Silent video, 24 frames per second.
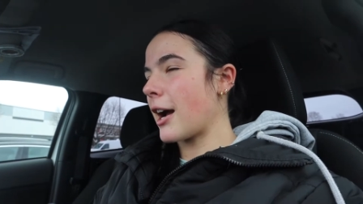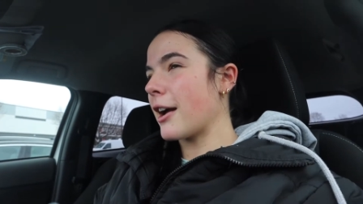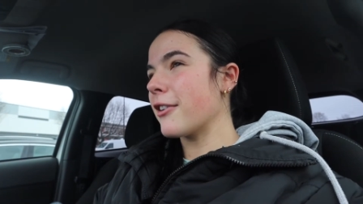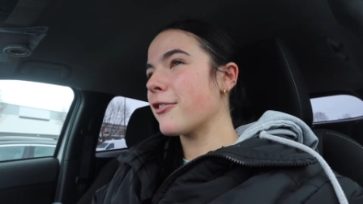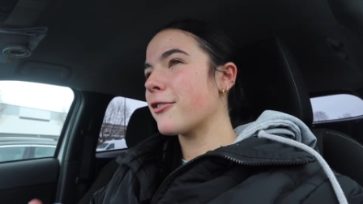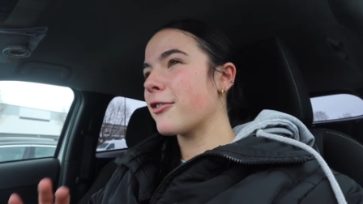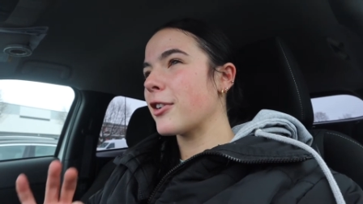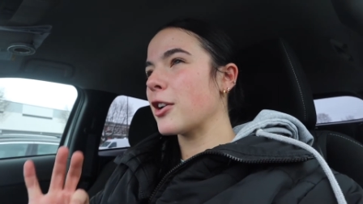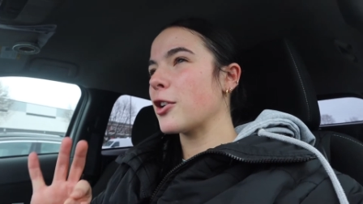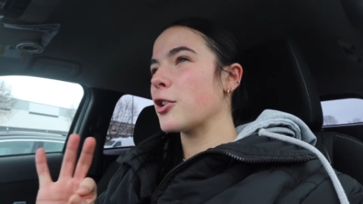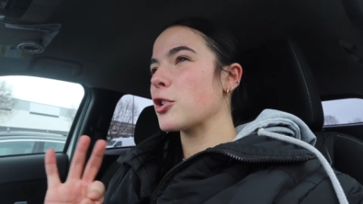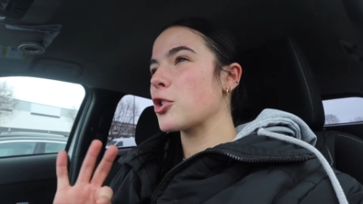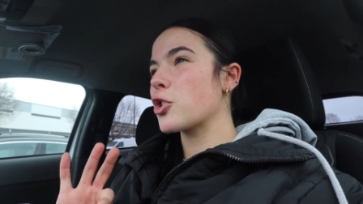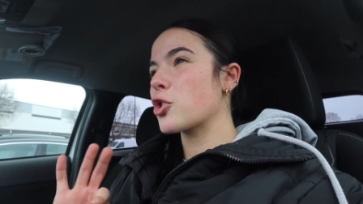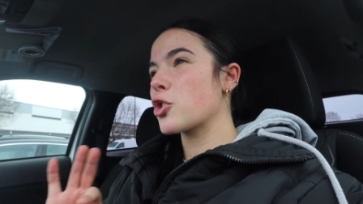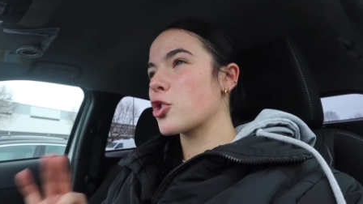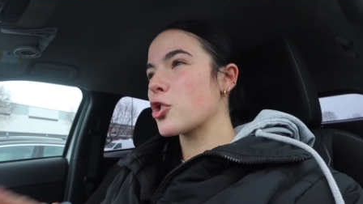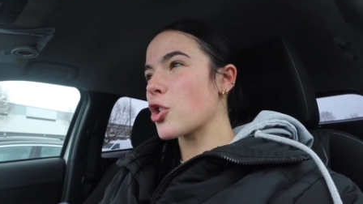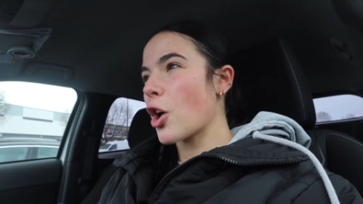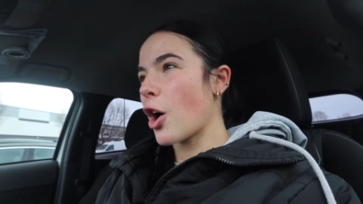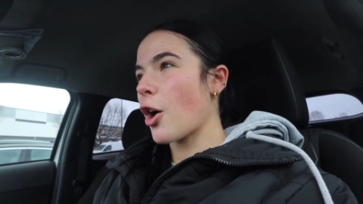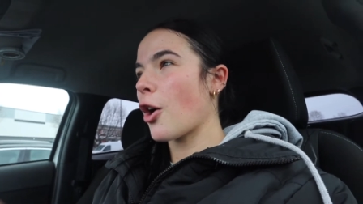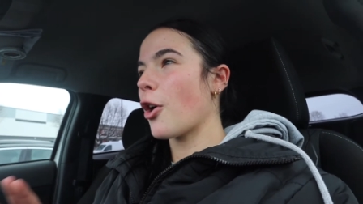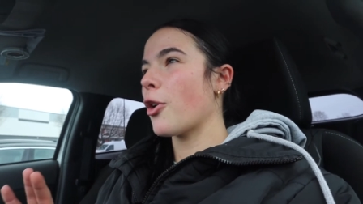I feel
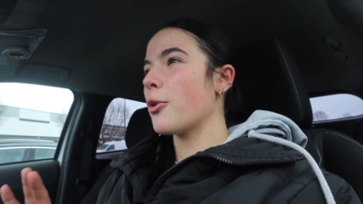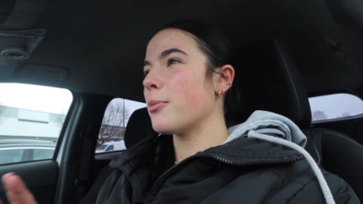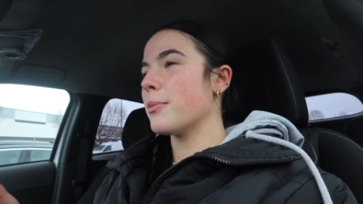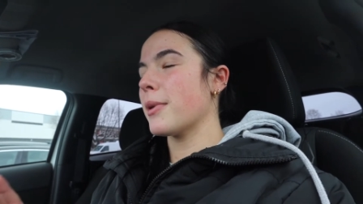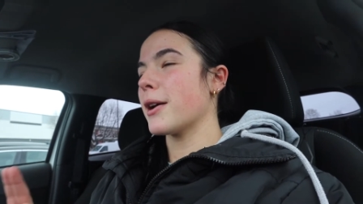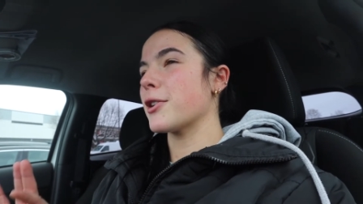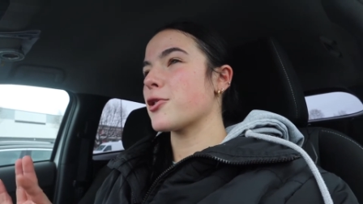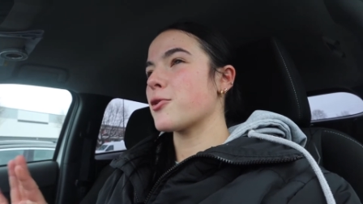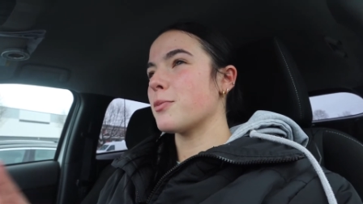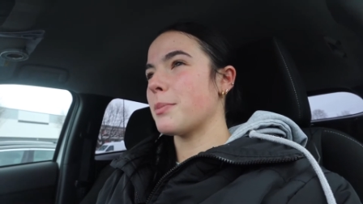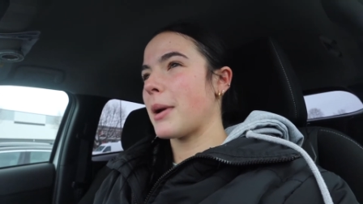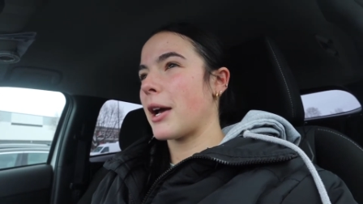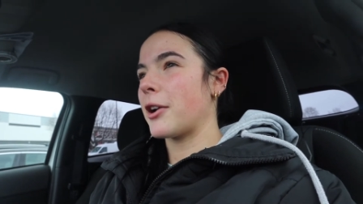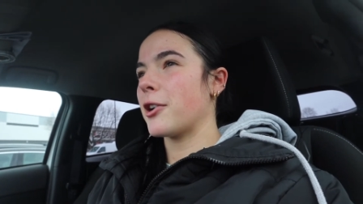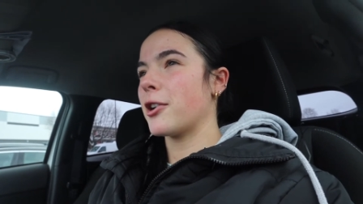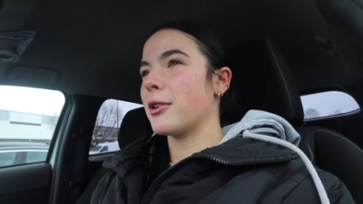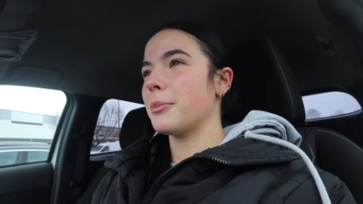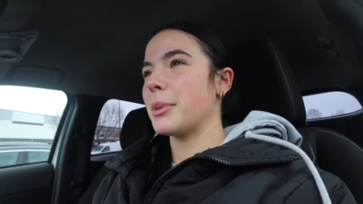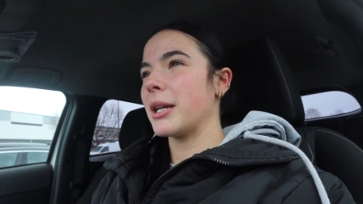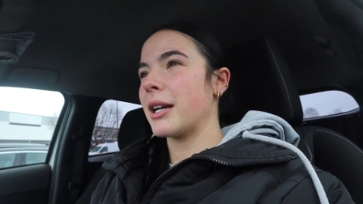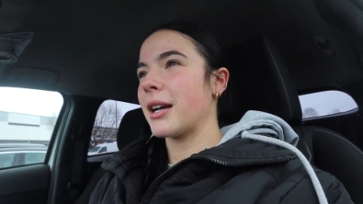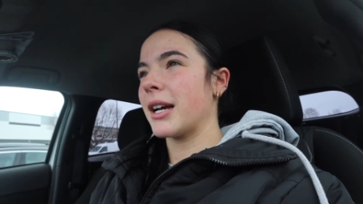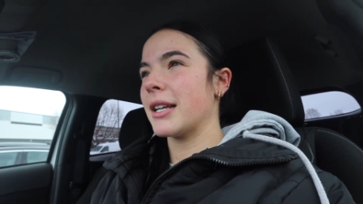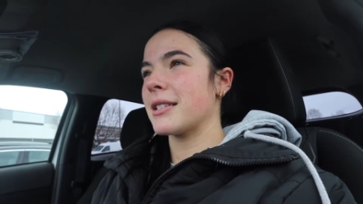so much
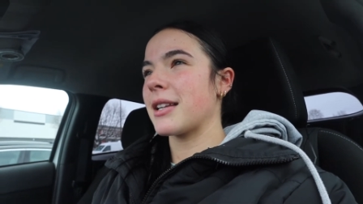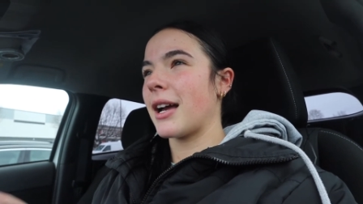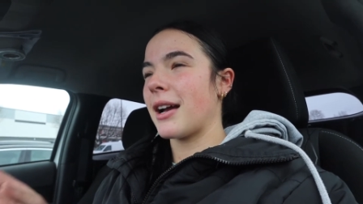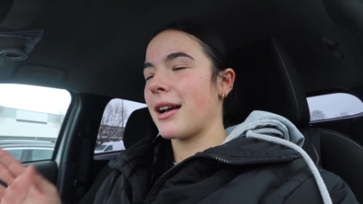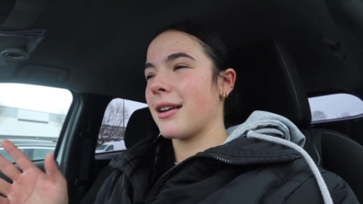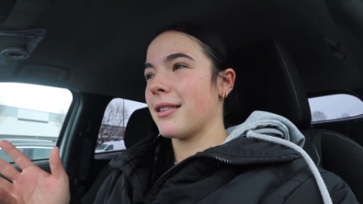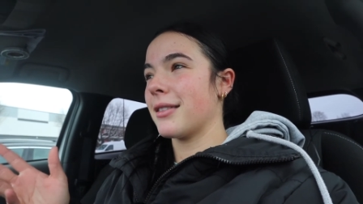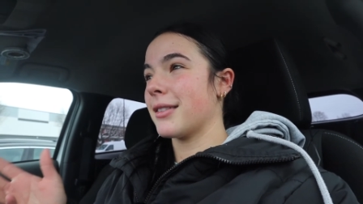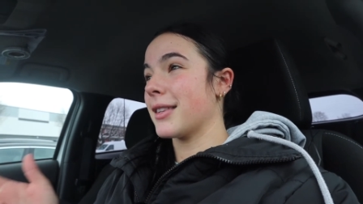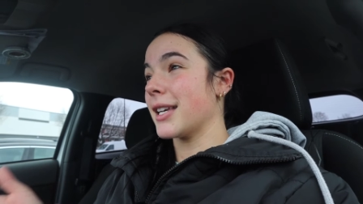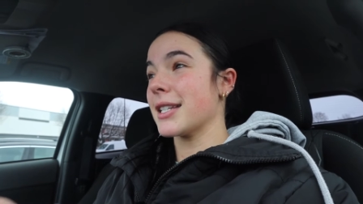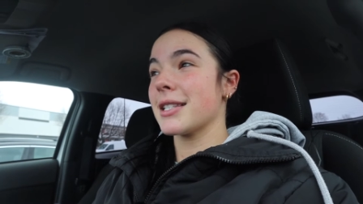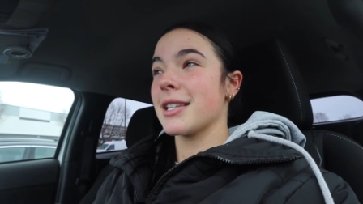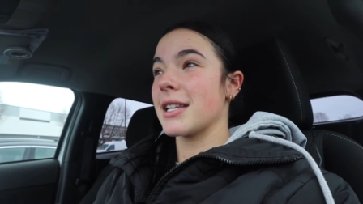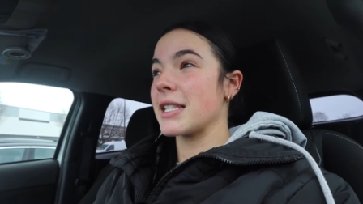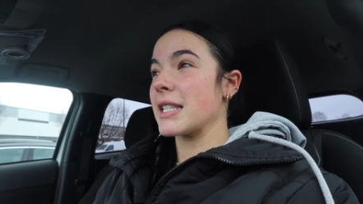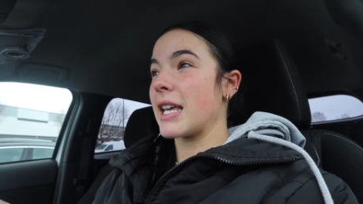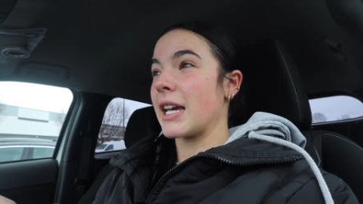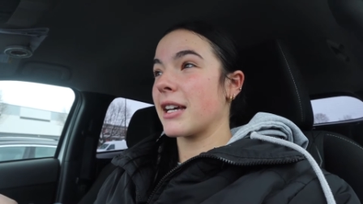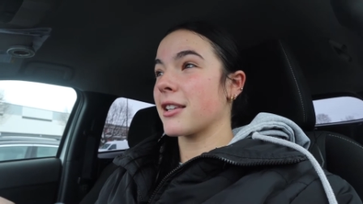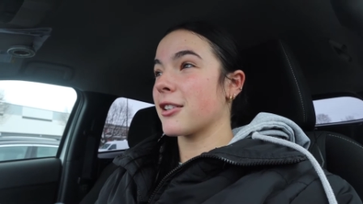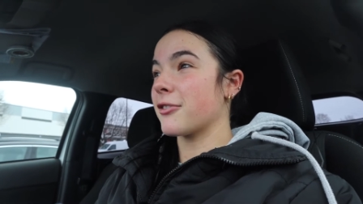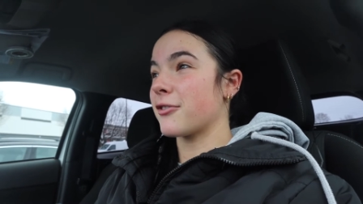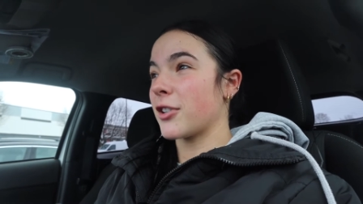better because this is
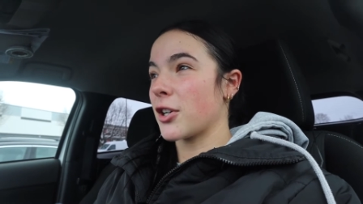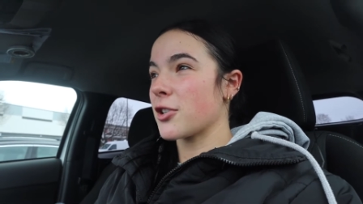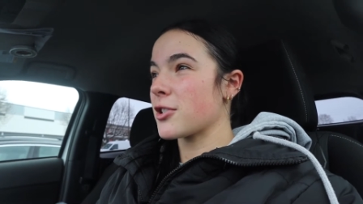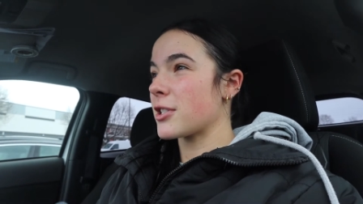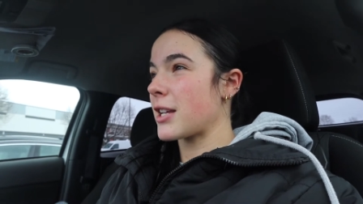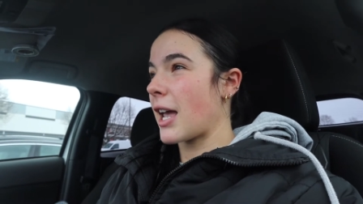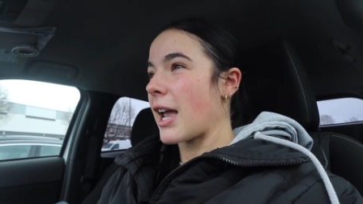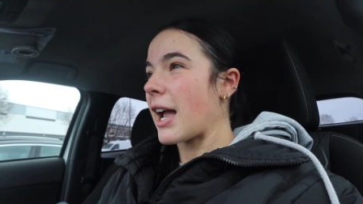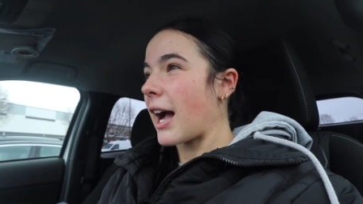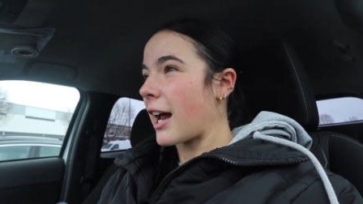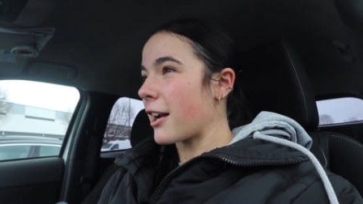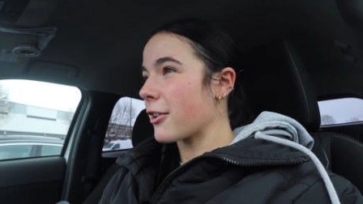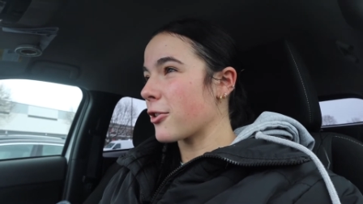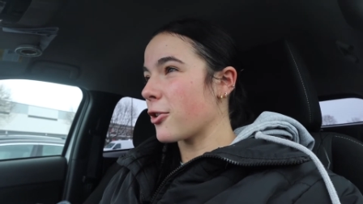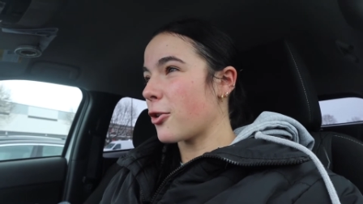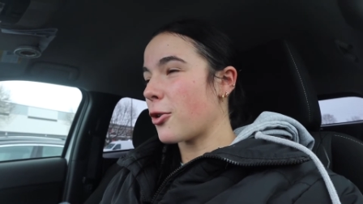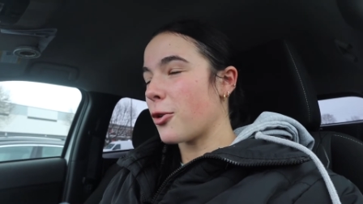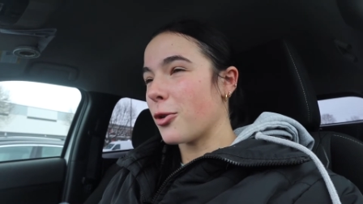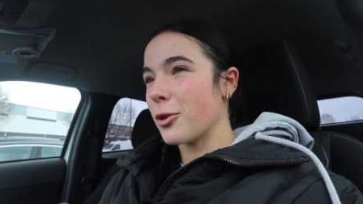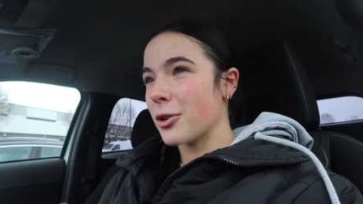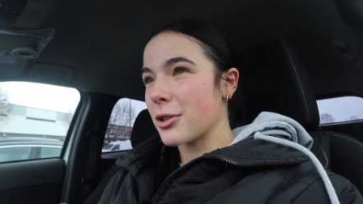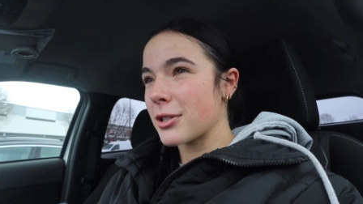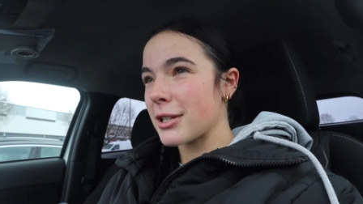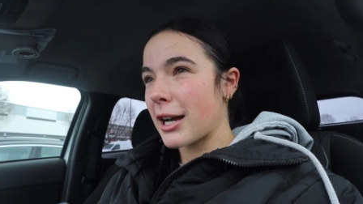like the first day out of the
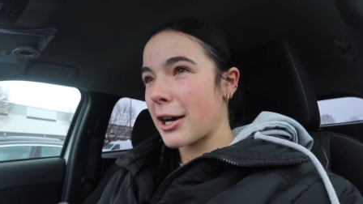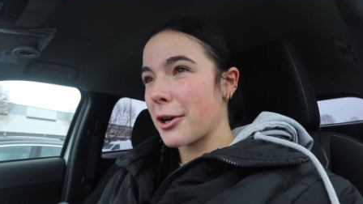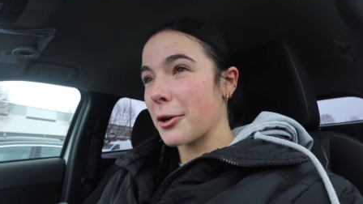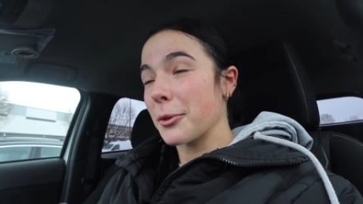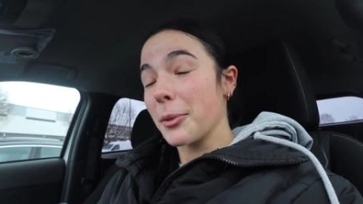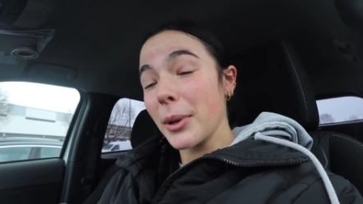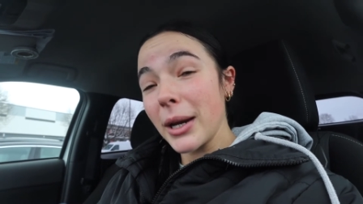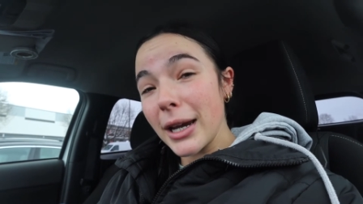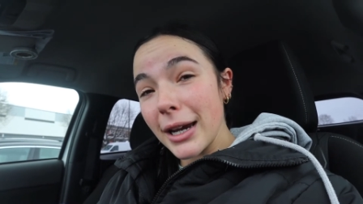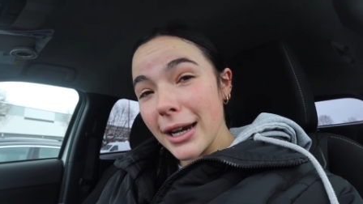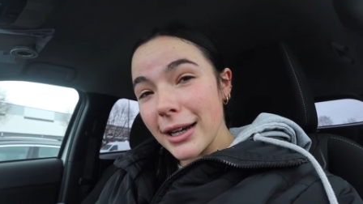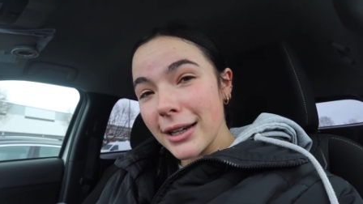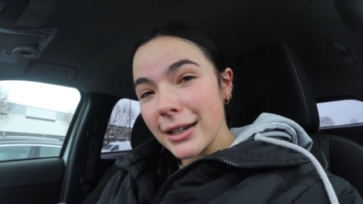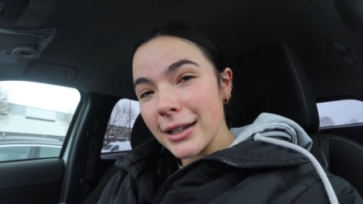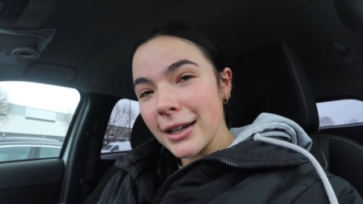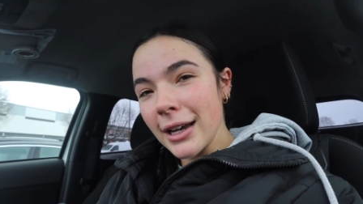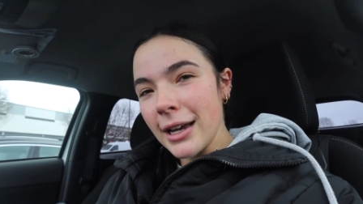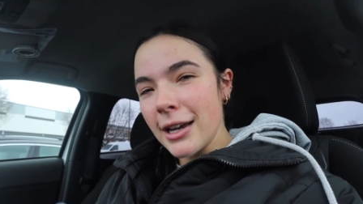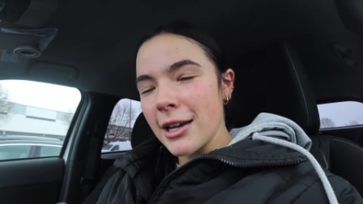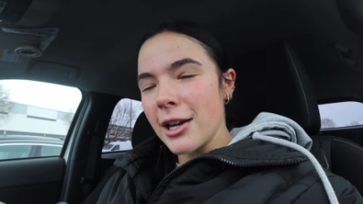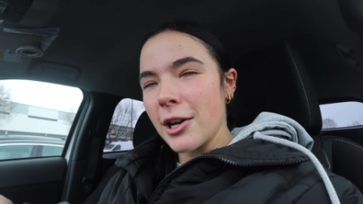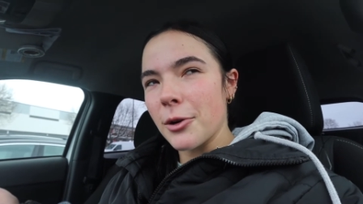whole entire week.